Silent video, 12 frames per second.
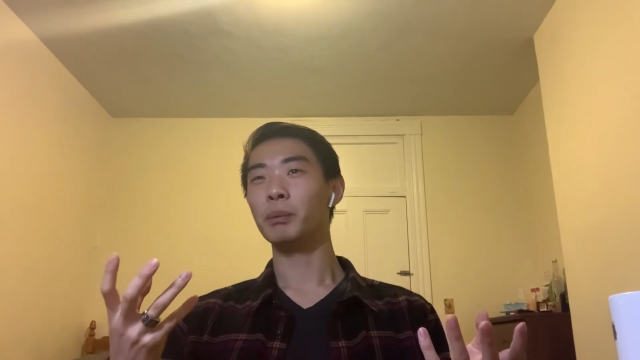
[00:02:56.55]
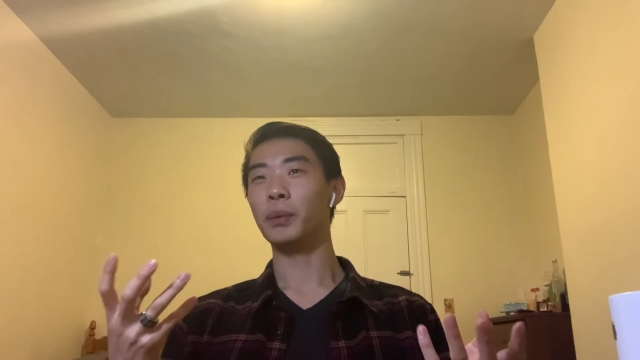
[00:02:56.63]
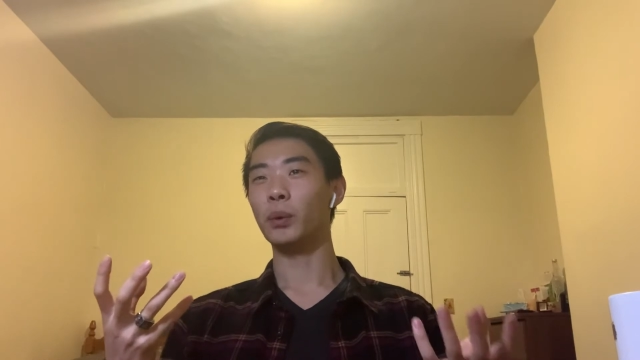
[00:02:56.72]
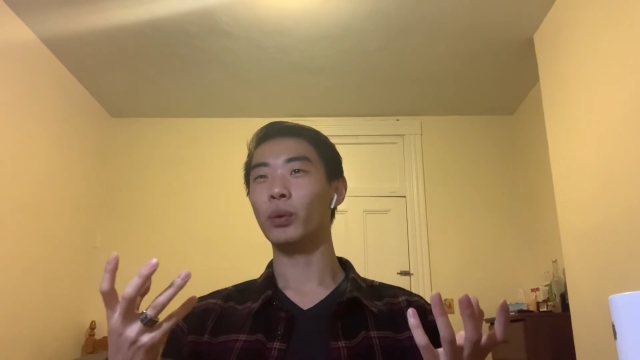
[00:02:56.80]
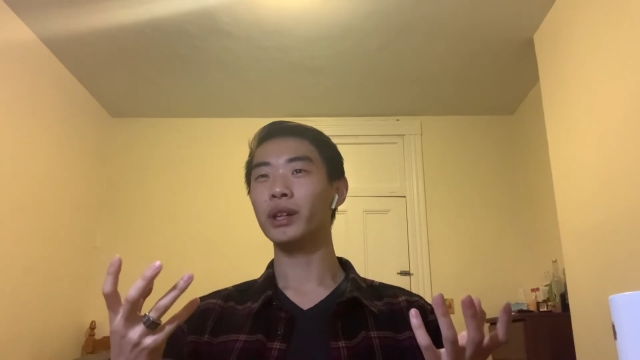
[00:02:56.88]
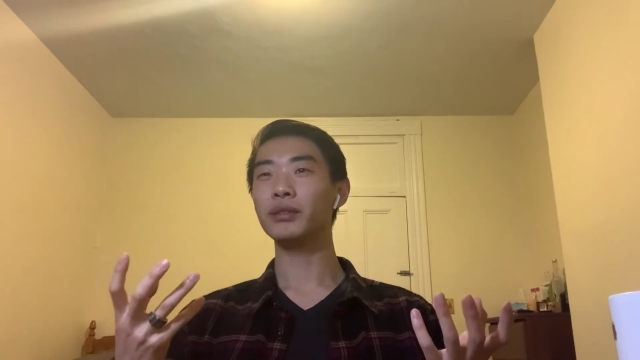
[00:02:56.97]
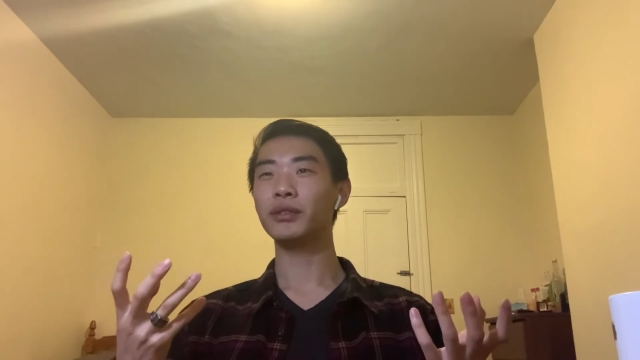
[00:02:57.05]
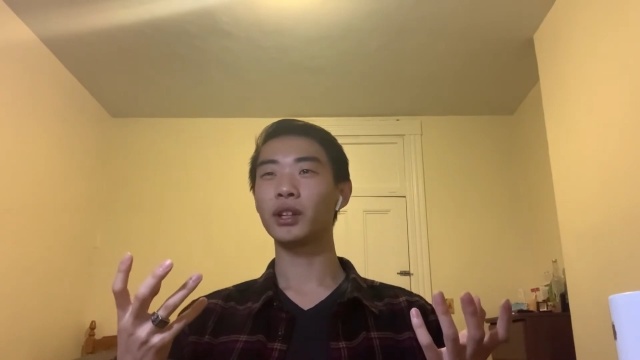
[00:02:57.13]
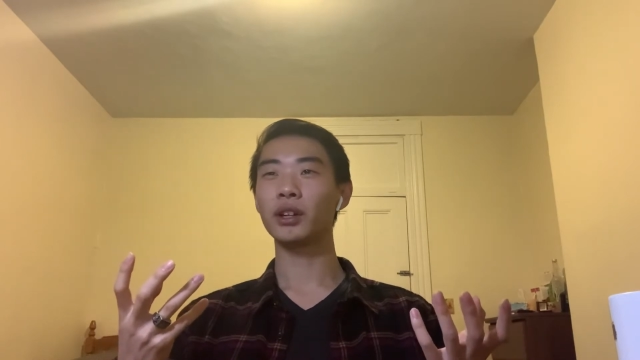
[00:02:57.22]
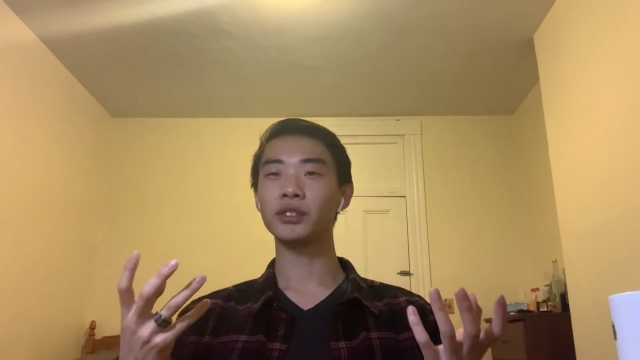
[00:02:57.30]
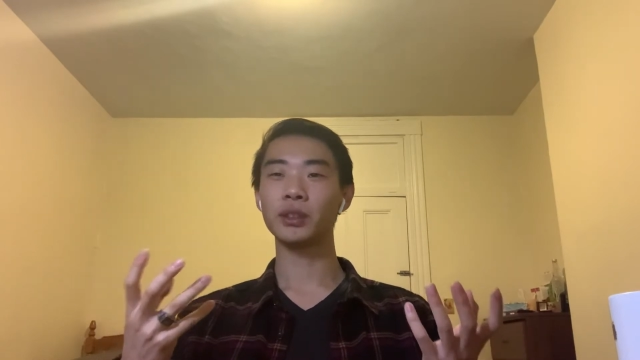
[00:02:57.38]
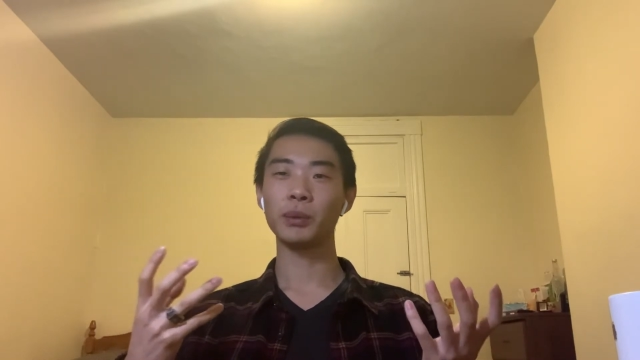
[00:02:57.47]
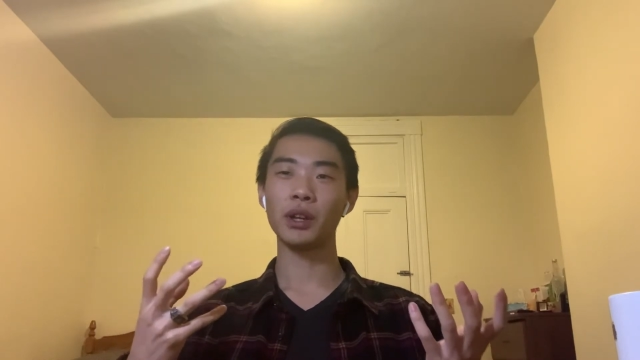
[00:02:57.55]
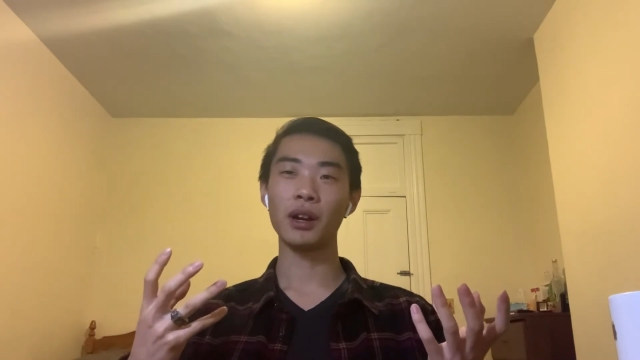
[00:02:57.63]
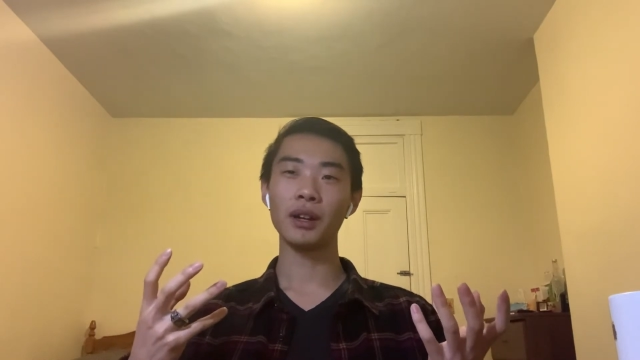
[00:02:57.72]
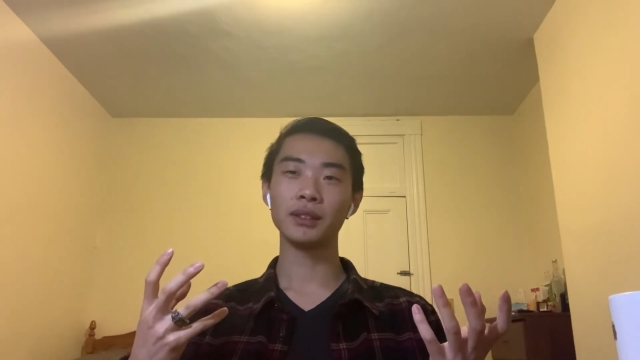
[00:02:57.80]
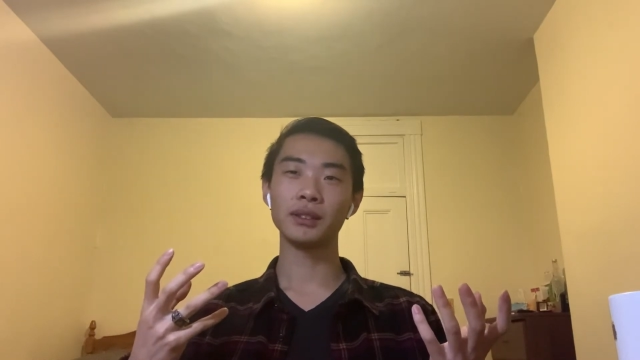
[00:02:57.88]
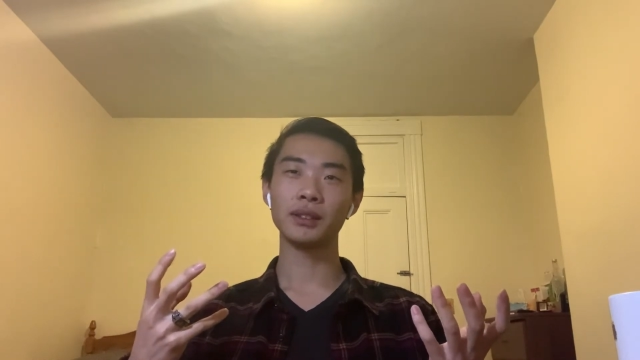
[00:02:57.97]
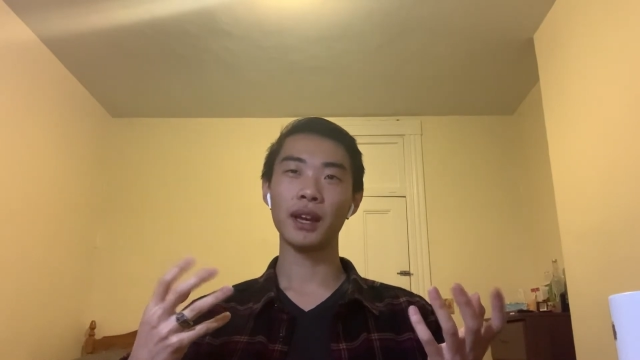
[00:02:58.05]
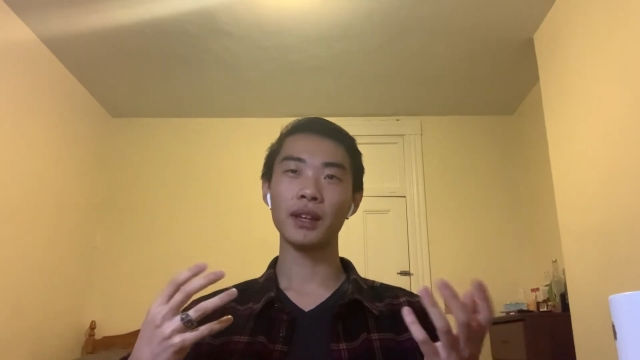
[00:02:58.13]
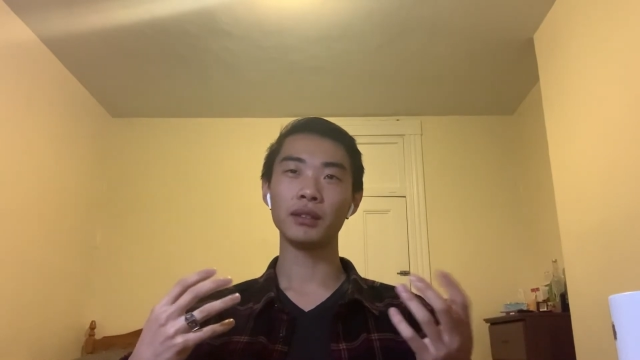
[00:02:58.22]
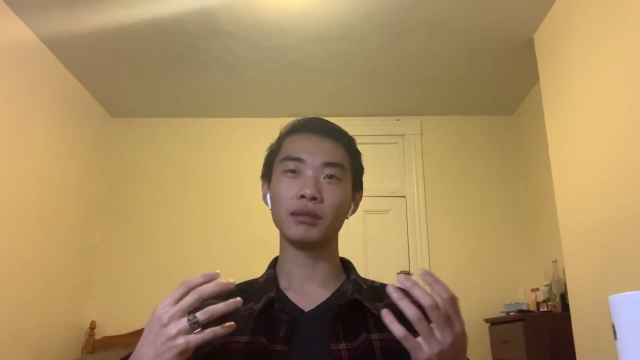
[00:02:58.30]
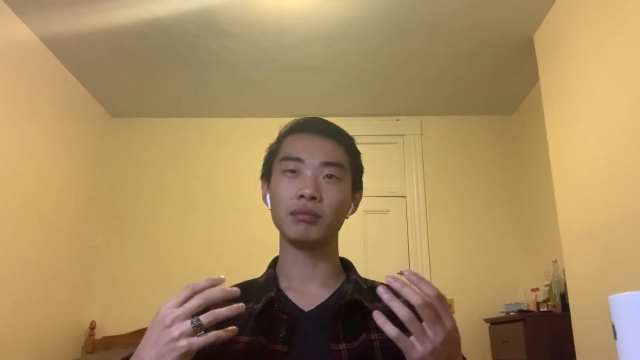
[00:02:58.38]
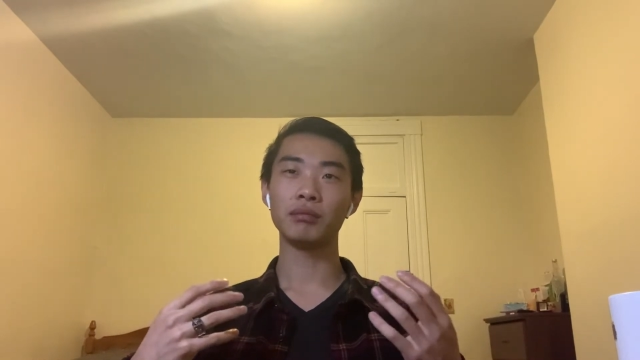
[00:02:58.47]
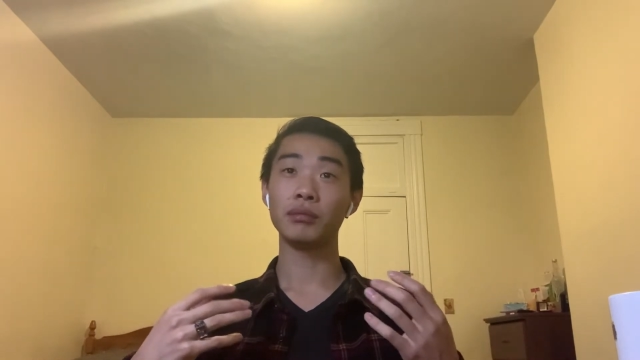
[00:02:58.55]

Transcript: but what if there are some dogs that